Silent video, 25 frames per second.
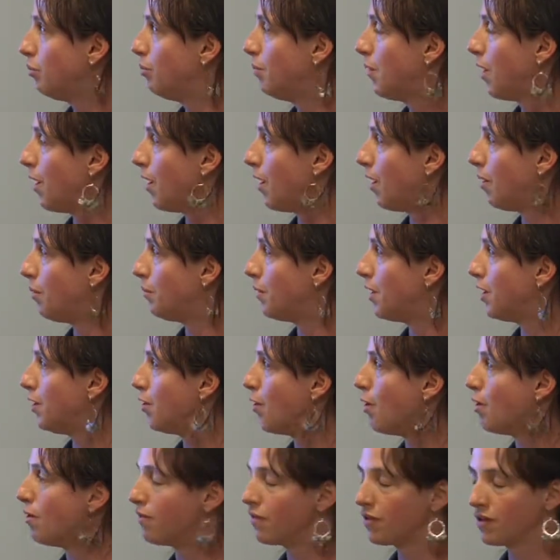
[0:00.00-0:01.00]

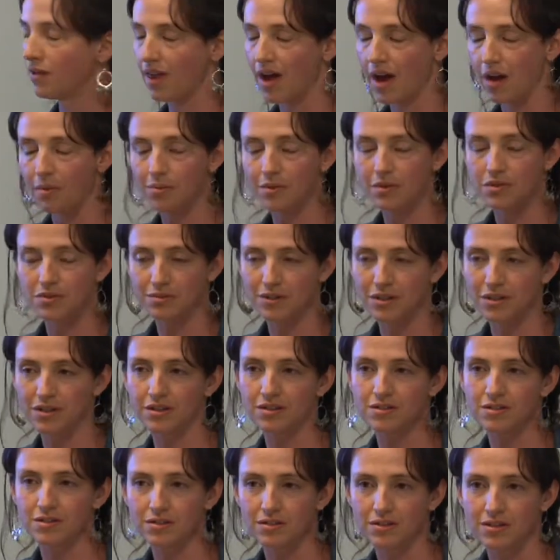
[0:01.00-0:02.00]
an overlap between
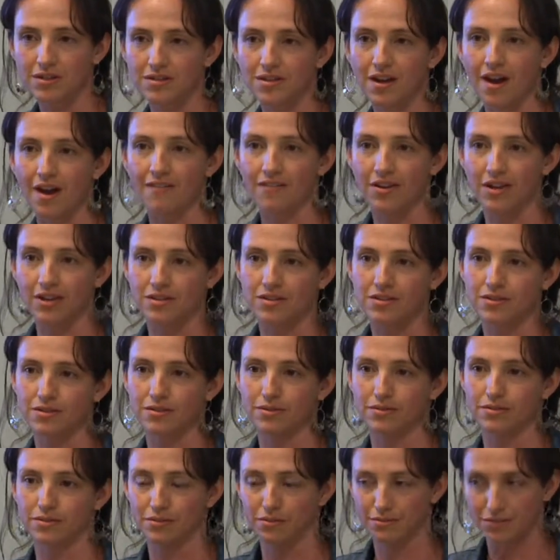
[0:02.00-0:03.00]
the two is having
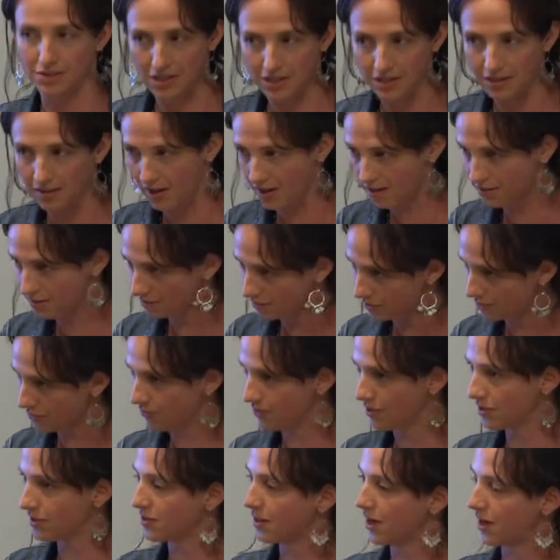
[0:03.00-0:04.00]
to read lots of
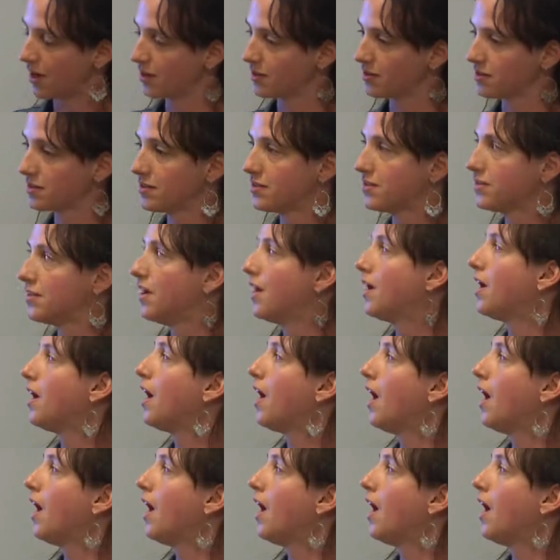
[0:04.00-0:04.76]
different texts